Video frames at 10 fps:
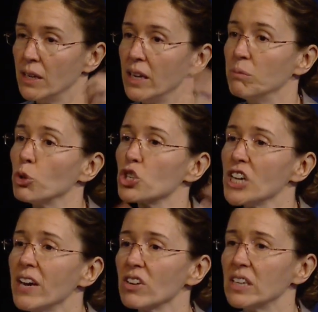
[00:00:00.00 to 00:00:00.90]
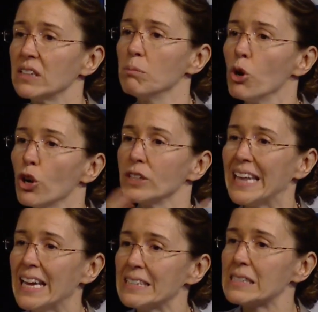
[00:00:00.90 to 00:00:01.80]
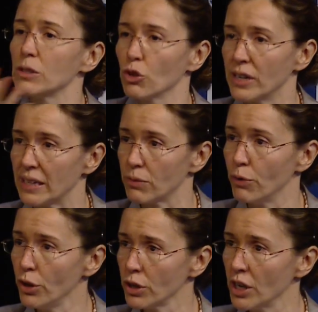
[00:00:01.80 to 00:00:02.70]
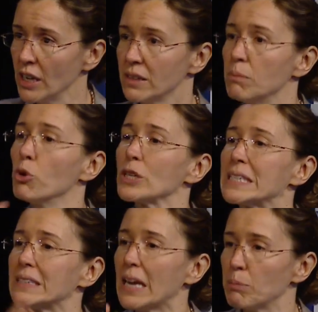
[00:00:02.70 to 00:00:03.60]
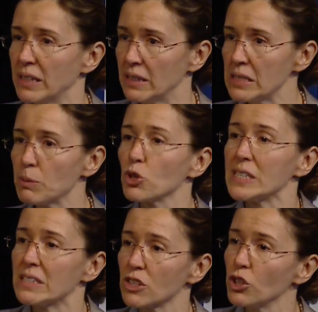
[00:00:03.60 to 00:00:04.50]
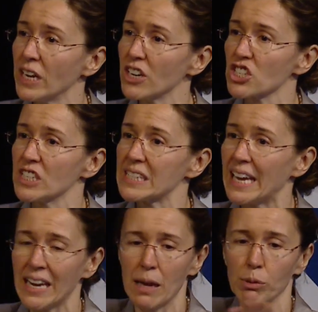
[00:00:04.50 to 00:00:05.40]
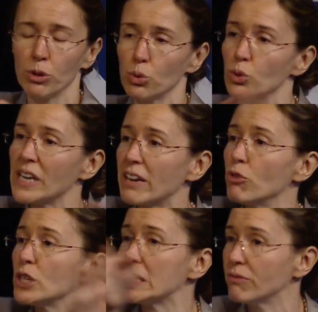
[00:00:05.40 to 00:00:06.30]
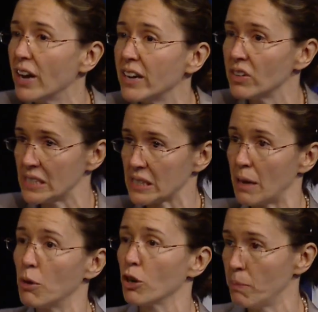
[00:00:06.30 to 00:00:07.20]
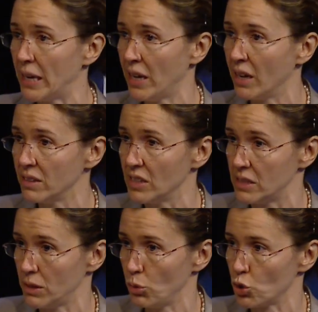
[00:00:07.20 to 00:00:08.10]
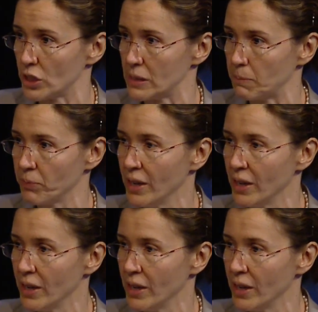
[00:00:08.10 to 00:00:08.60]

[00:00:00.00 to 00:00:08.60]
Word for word: And more generally, the more dense your network, the more stable it is because interconnections enable you to diversify risk among many other institutions.